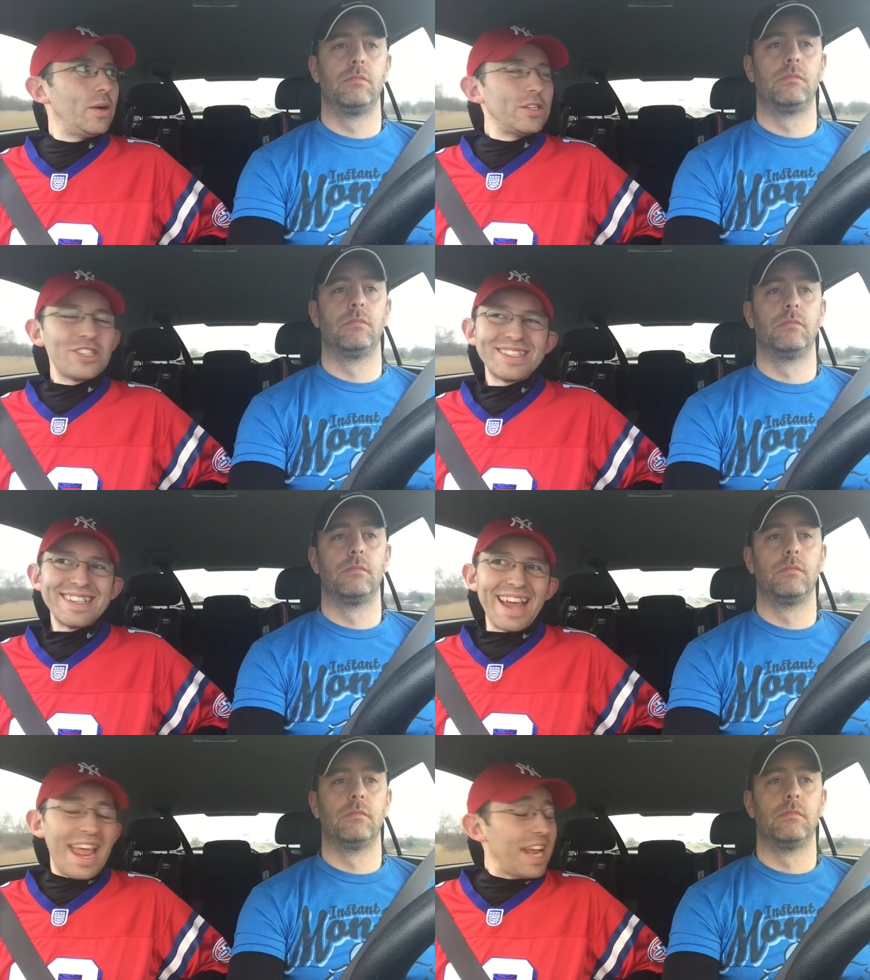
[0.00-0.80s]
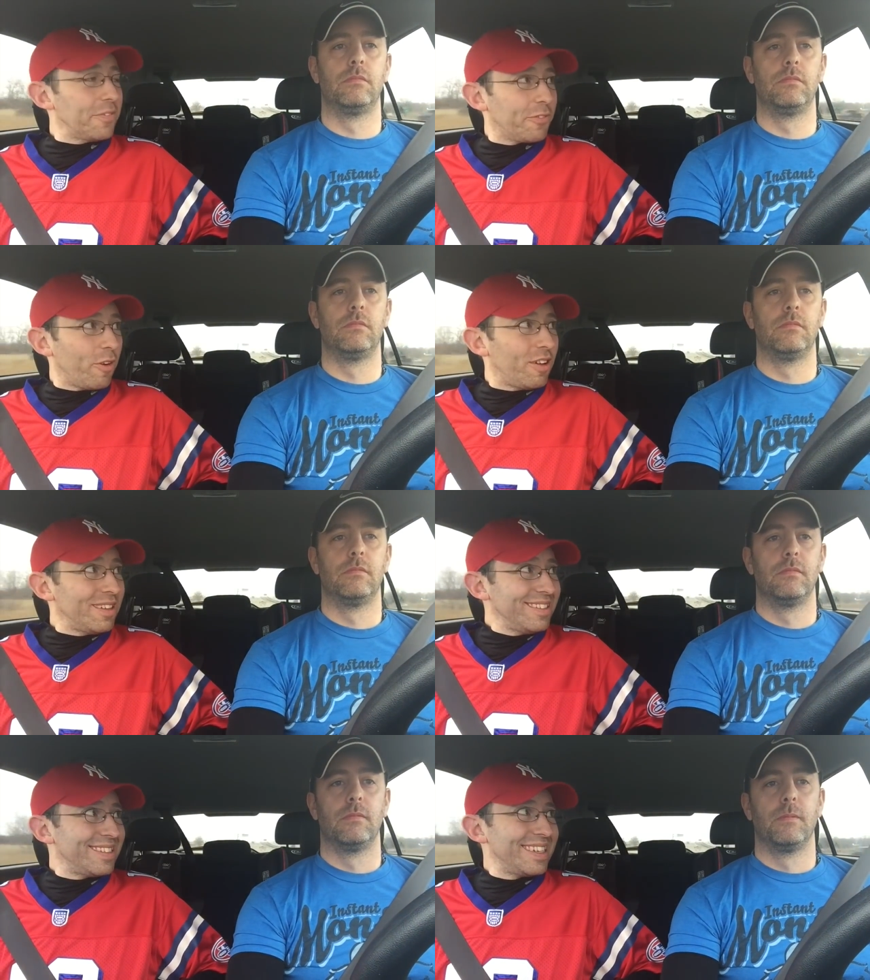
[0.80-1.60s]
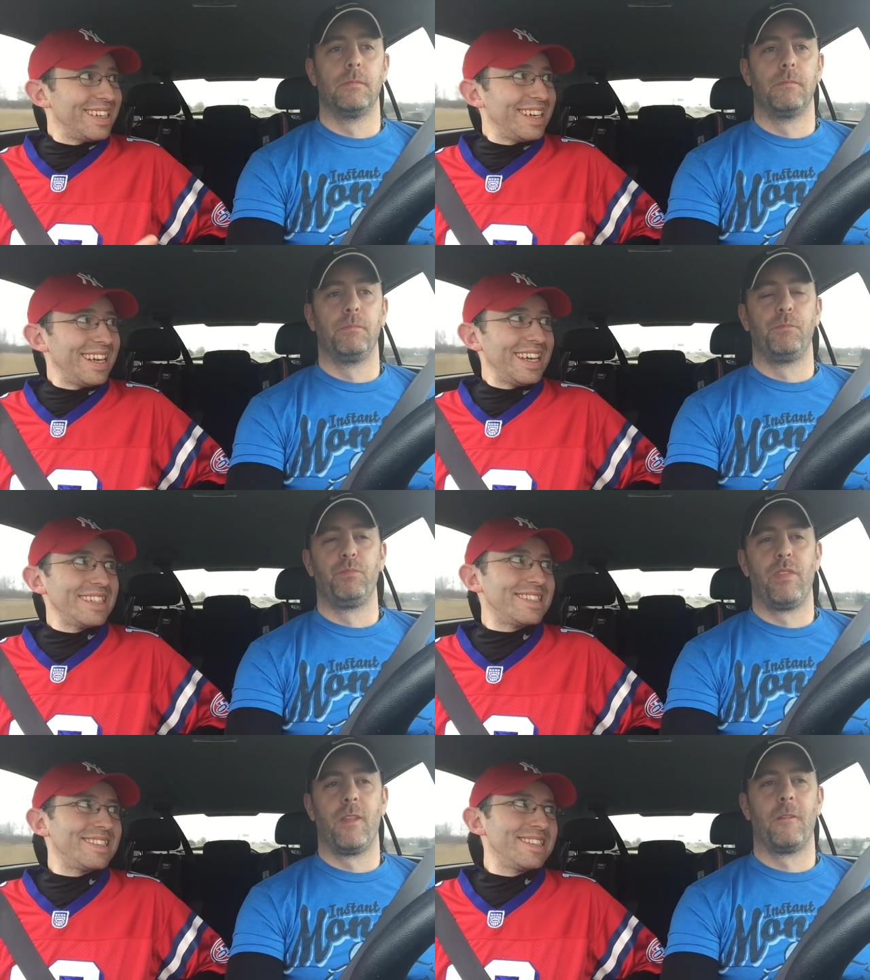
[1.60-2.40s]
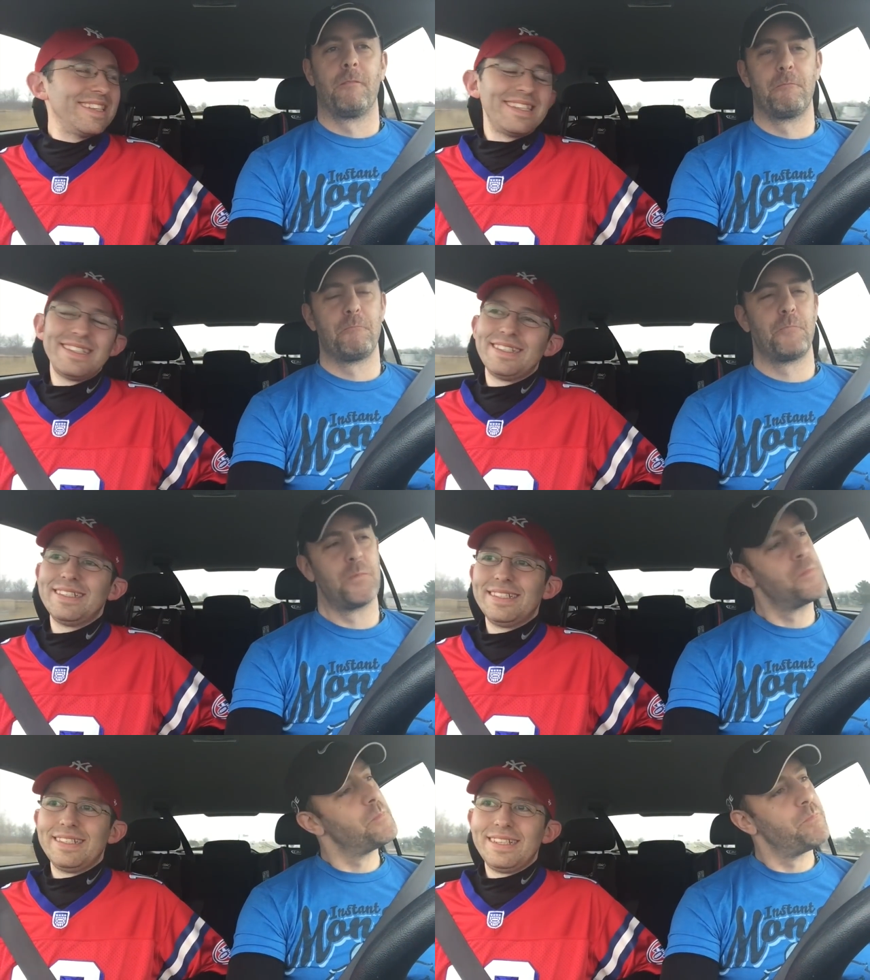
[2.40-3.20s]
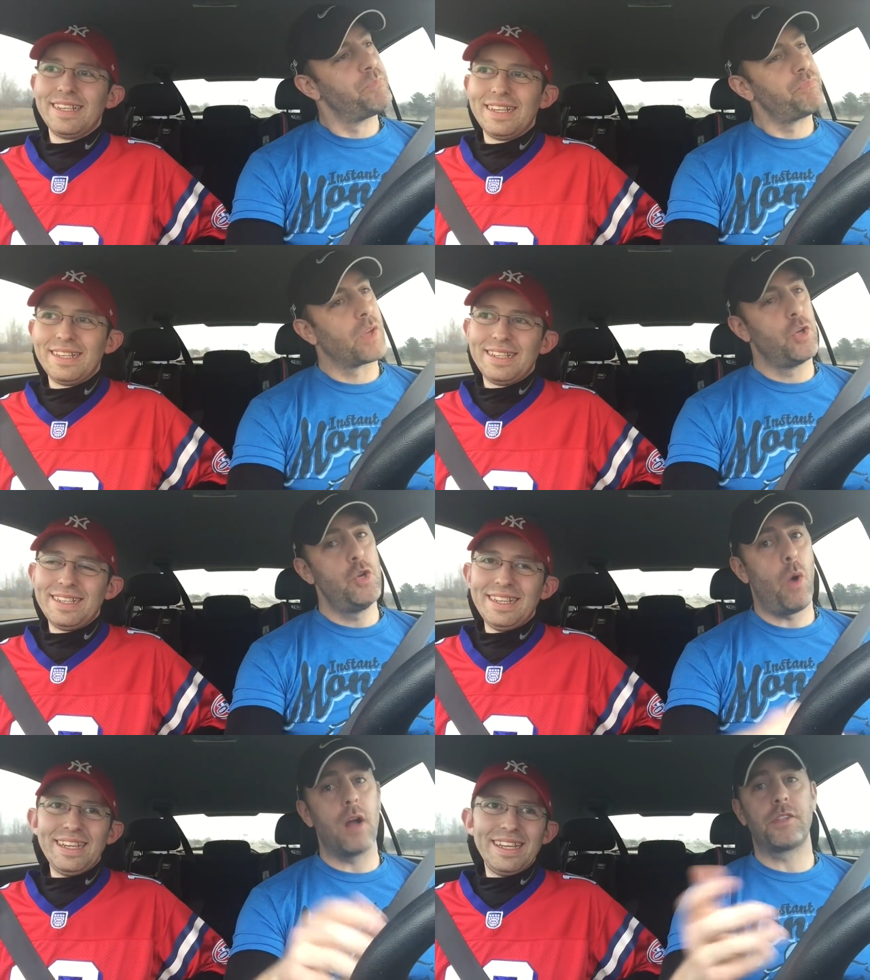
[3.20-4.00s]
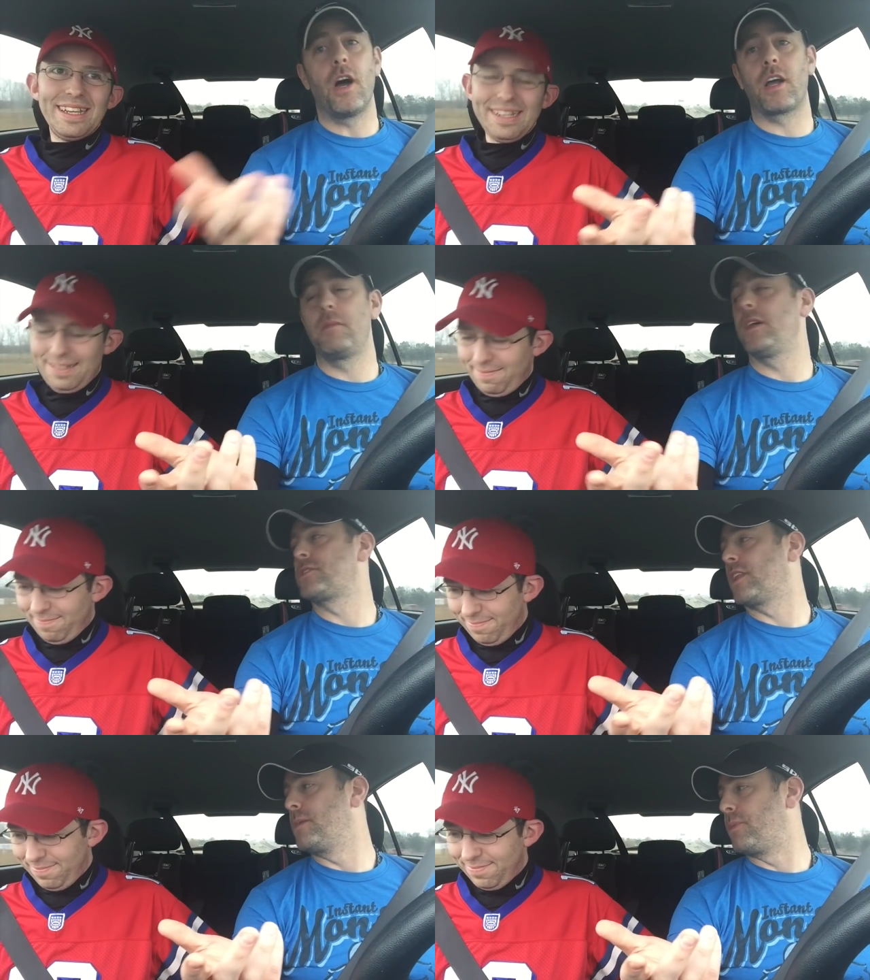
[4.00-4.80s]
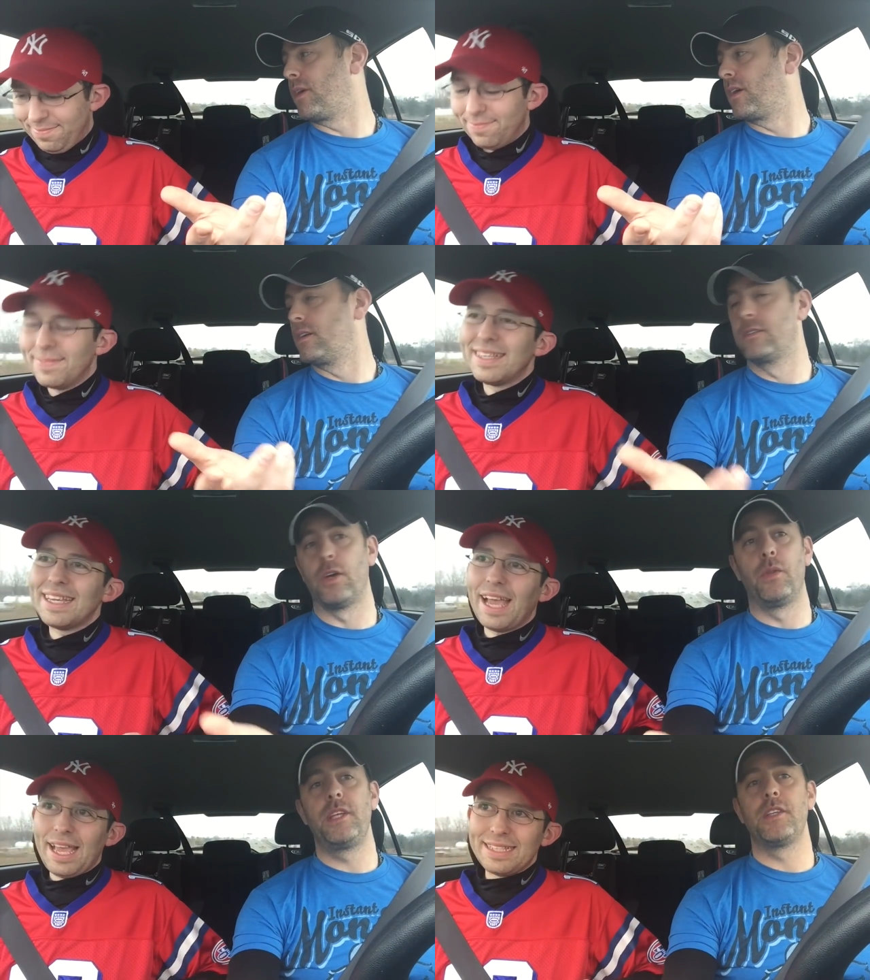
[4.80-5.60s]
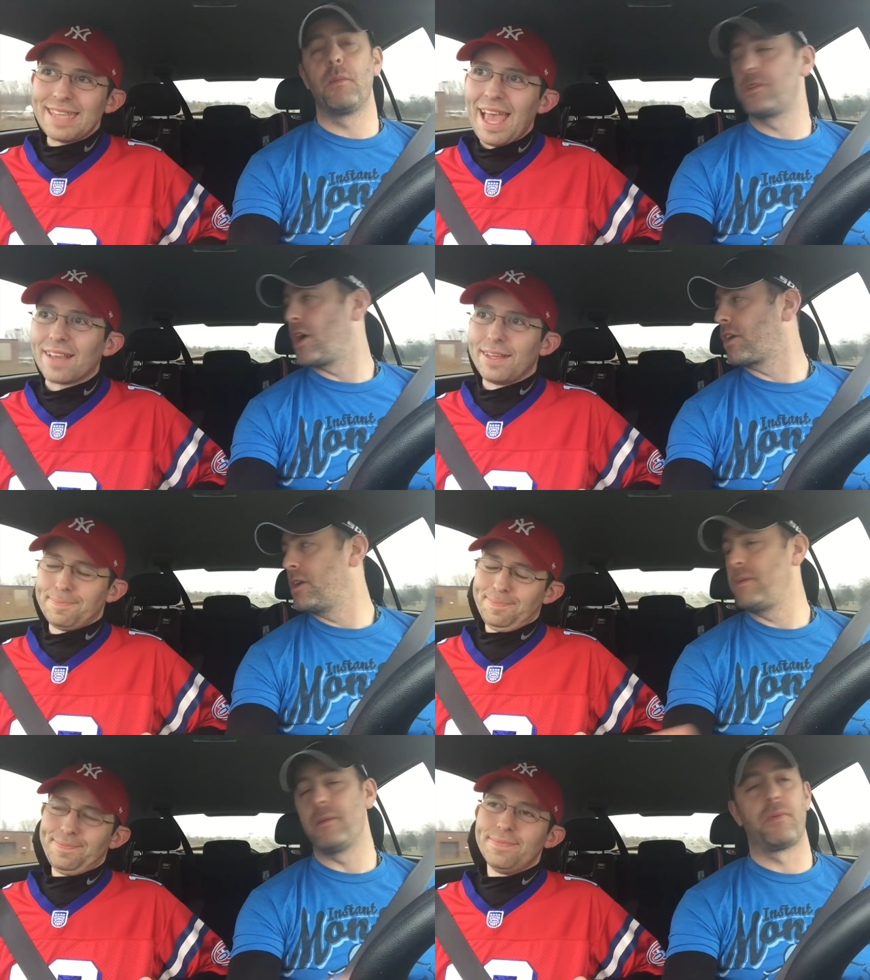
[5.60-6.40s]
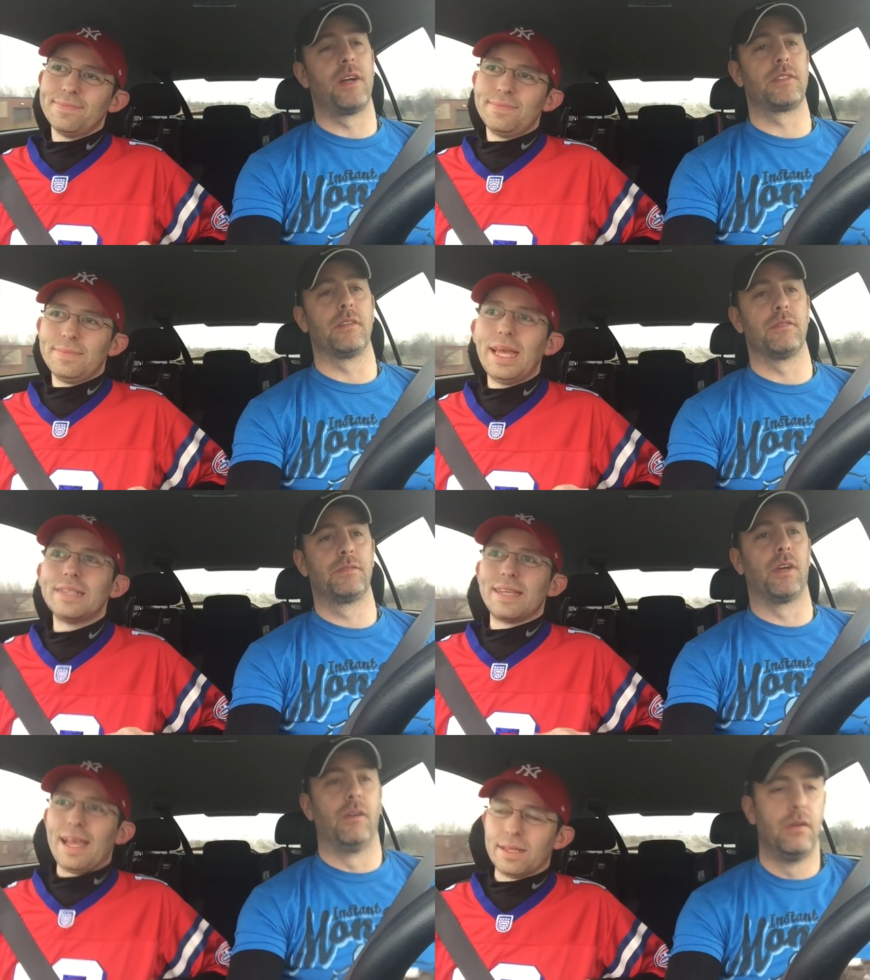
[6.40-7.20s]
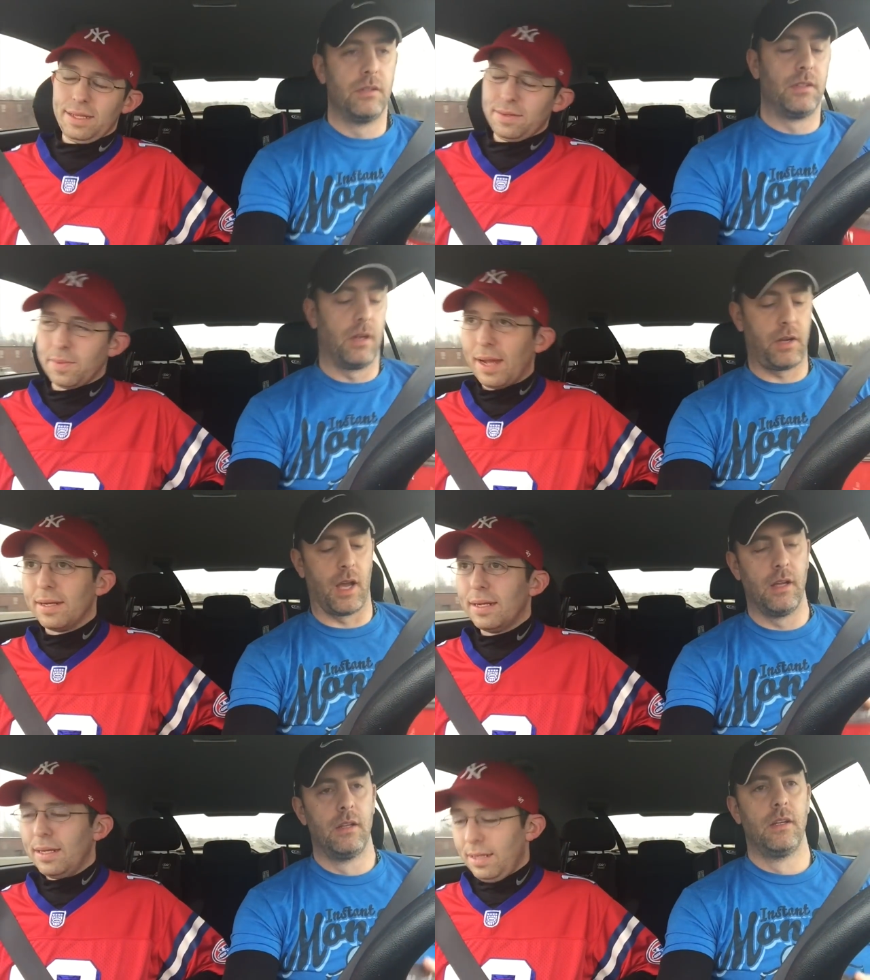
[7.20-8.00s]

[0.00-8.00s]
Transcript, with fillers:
Speaker 1: Which isn't hateful.
Speaker 2: It's. You are talking about sleeper, so these numbers exactly. aren't going to be impressive. Exactly. So. Right. Okay.